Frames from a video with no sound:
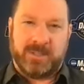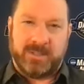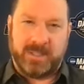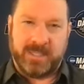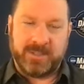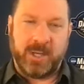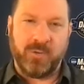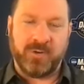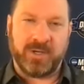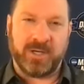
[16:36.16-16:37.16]

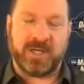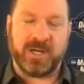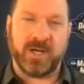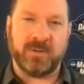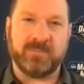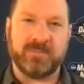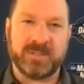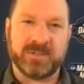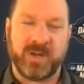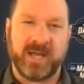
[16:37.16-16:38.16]
know that are going to come.
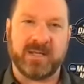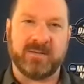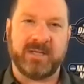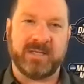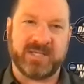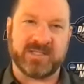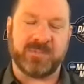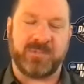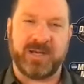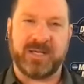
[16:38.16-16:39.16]
So we got to
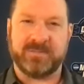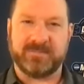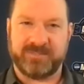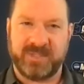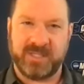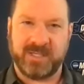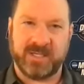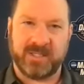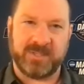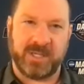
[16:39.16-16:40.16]
anticipate
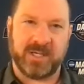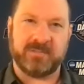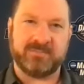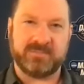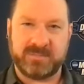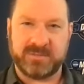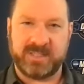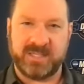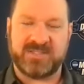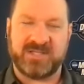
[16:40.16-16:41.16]
the
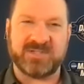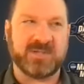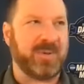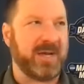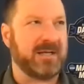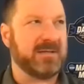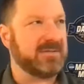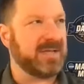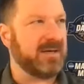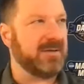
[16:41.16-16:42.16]
unanticipated.
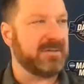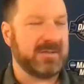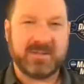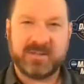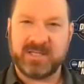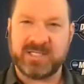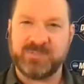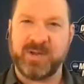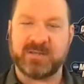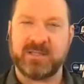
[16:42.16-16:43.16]
Is that what I do?
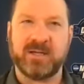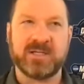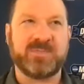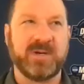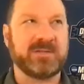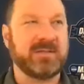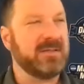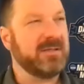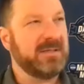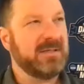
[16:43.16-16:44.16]
Expect the unexpected.
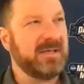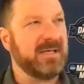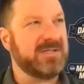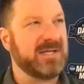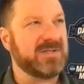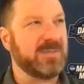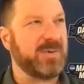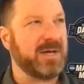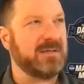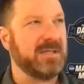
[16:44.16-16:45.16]

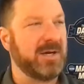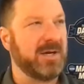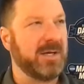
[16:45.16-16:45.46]
Anticipate the